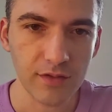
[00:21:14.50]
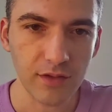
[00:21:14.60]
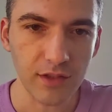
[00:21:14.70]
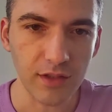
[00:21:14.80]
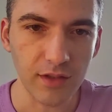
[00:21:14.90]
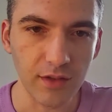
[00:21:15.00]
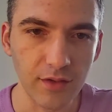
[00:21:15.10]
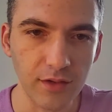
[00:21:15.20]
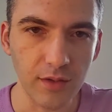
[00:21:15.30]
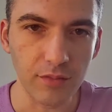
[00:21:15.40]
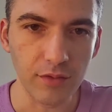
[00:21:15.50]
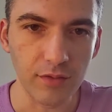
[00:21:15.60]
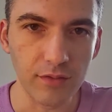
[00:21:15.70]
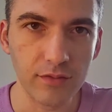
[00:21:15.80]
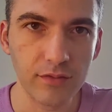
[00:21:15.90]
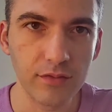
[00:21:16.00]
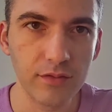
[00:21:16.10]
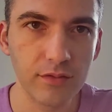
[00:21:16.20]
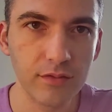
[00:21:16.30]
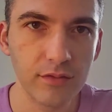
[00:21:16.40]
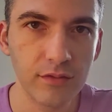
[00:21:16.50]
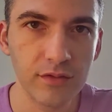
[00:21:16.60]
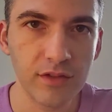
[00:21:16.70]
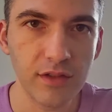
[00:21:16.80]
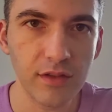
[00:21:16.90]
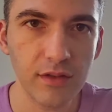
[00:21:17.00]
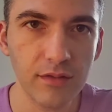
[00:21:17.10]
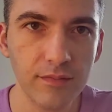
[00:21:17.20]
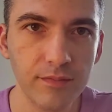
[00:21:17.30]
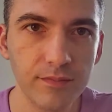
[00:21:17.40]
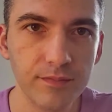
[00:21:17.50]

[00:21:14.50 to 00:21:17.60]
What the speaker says: Let's look at another couple ouds here.